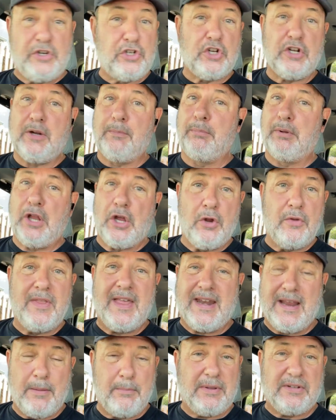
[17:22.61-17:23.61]
We should have
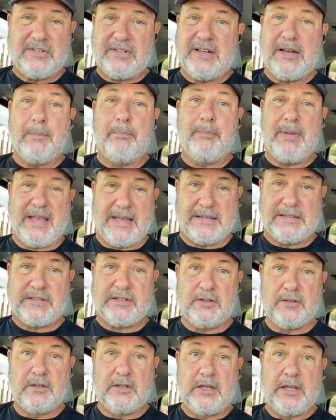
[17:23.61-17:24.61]
blown that embassy to
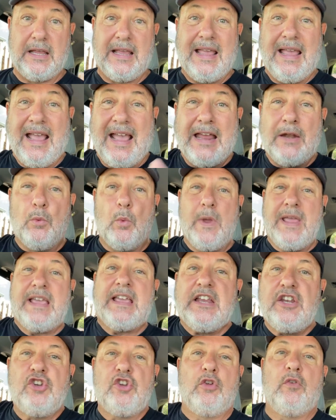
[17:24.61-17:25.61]
bits. And
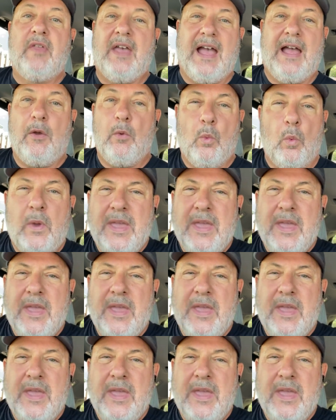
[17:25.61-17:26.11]
we can do that.